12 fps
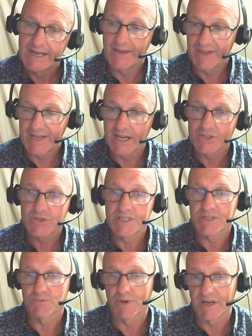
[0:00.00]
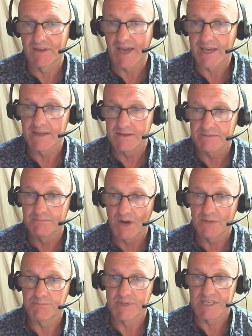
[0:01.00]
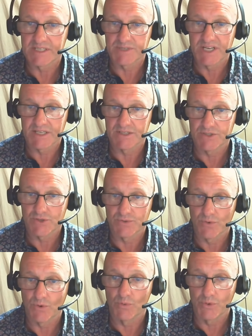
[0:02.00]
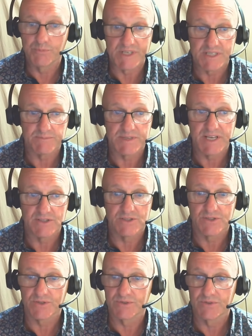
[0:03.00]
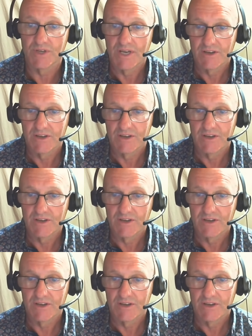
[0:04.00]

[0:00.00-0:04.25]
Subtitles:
other countries where they might be subjected to or would be subjected to